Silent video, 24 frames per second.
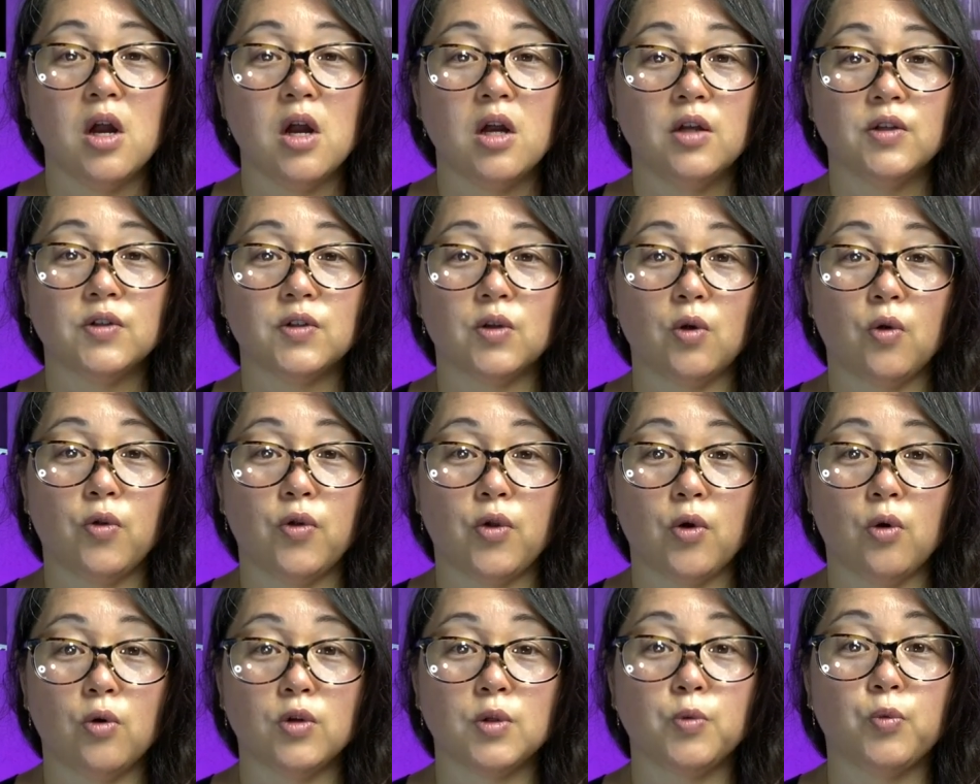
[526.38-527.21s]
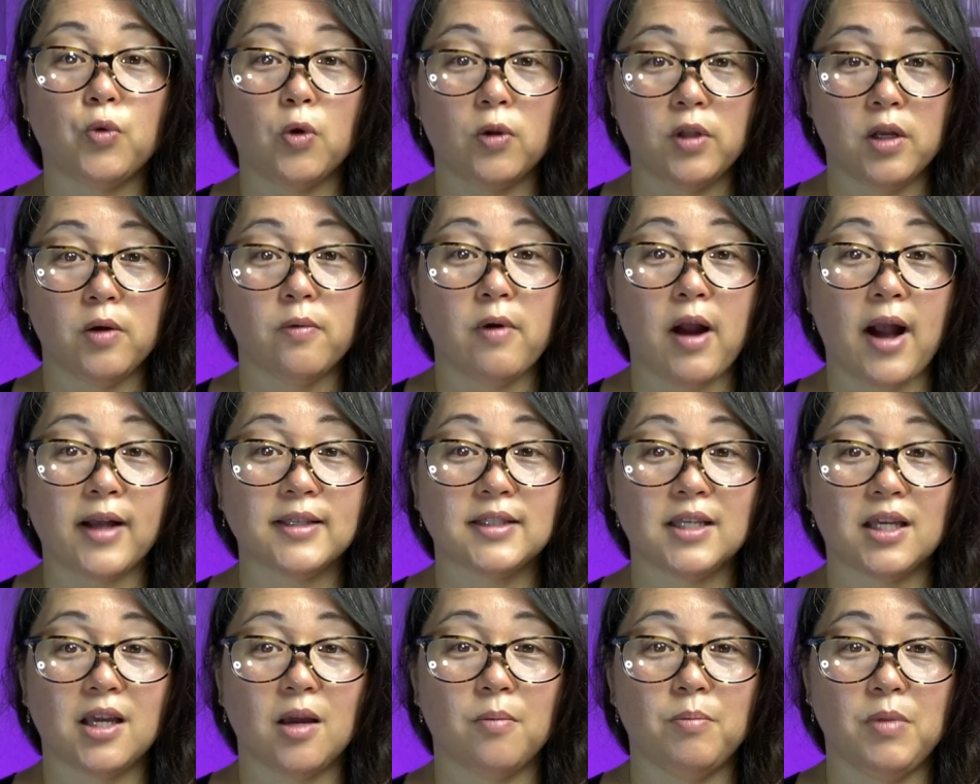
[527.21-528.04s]
So those rolling
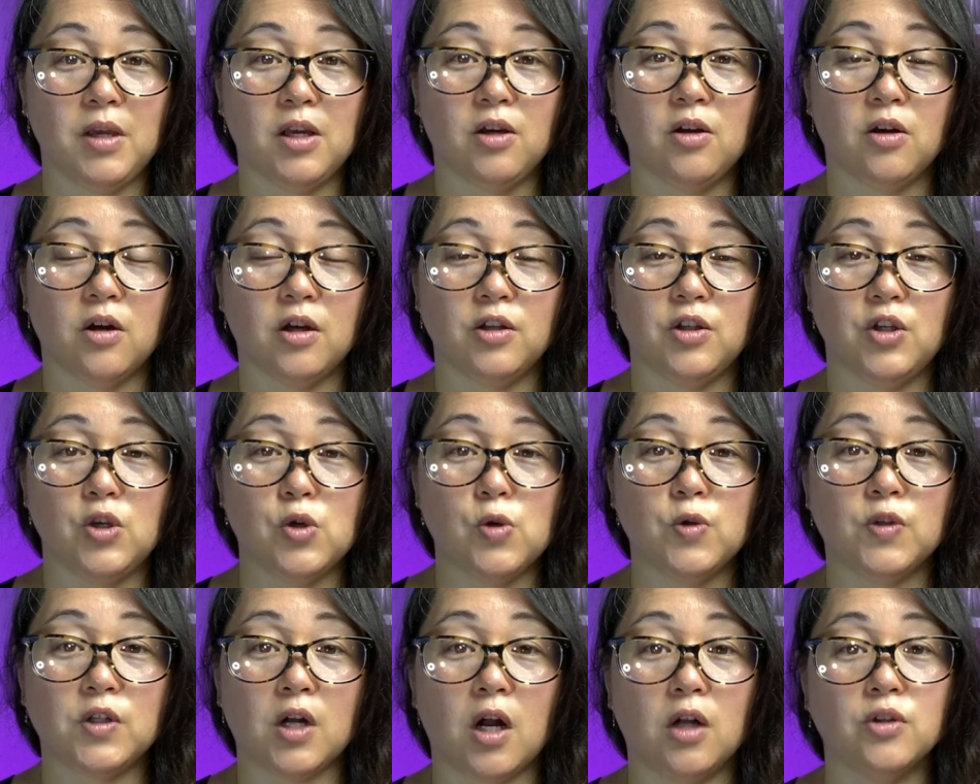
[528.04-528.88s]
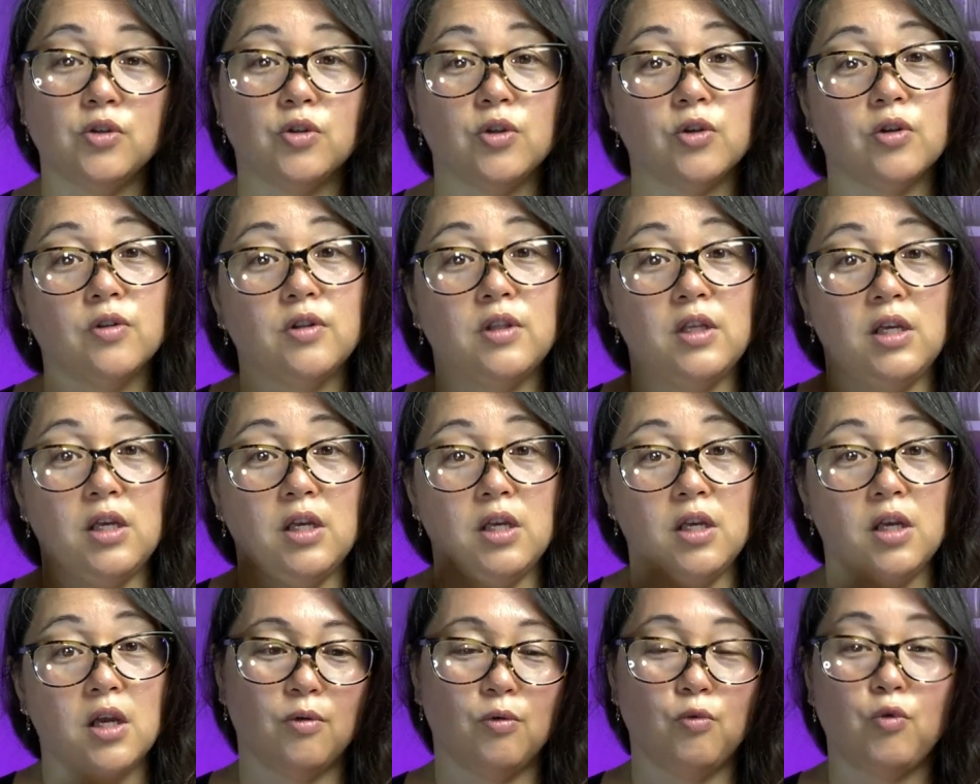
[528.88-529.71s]
racks can be good used under
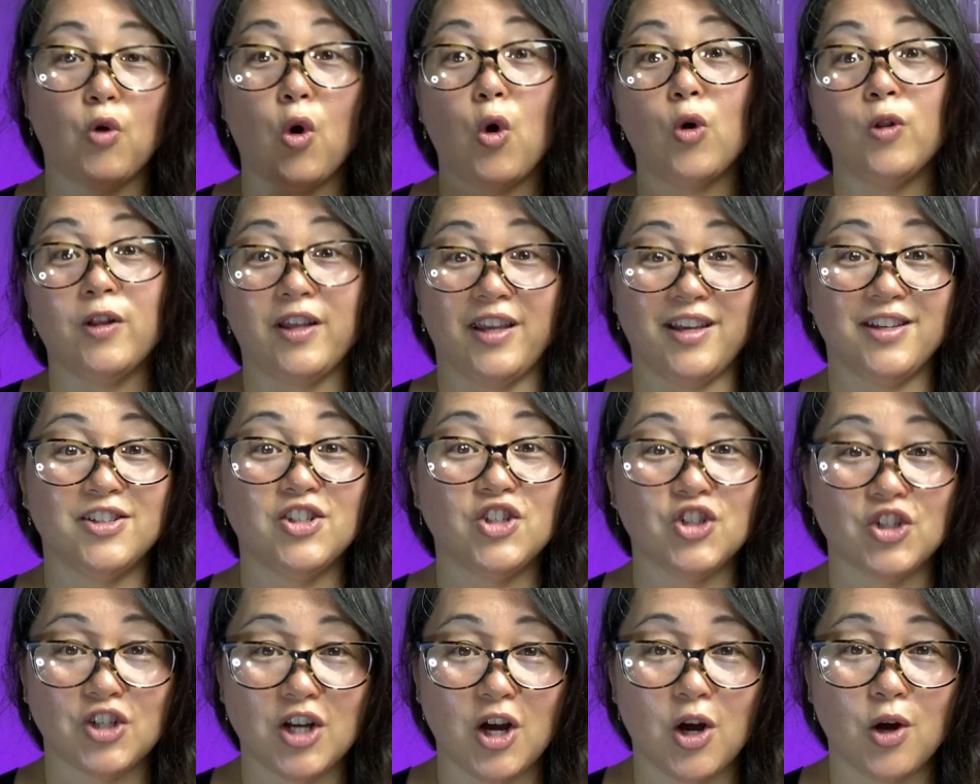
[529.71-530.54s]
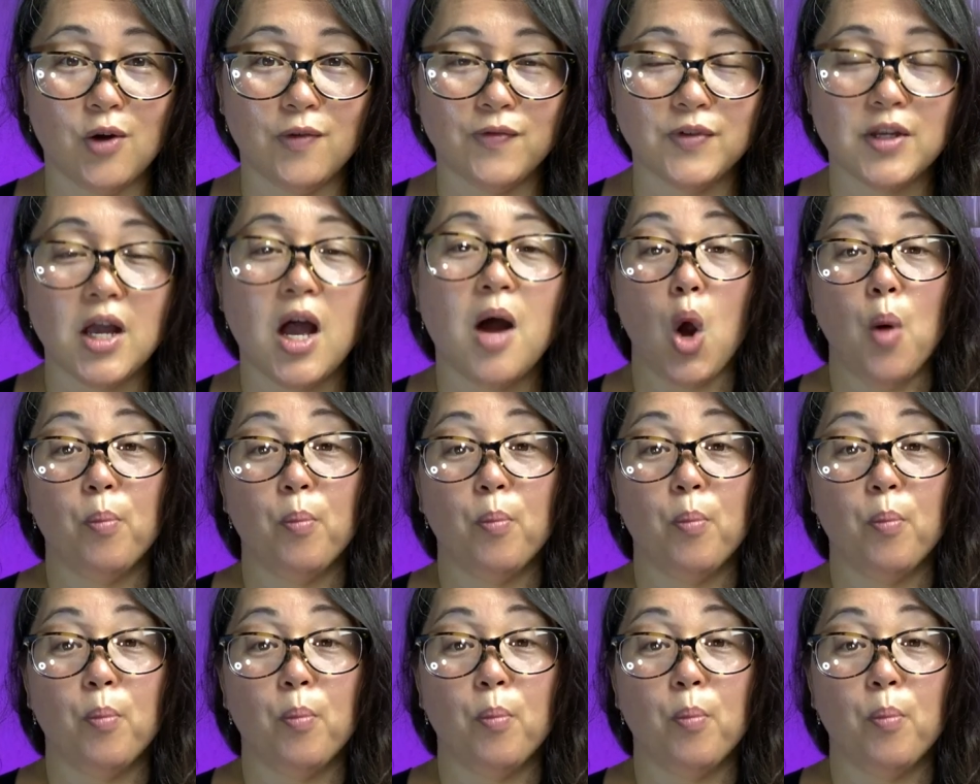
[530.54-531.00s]
the roll-in shelves.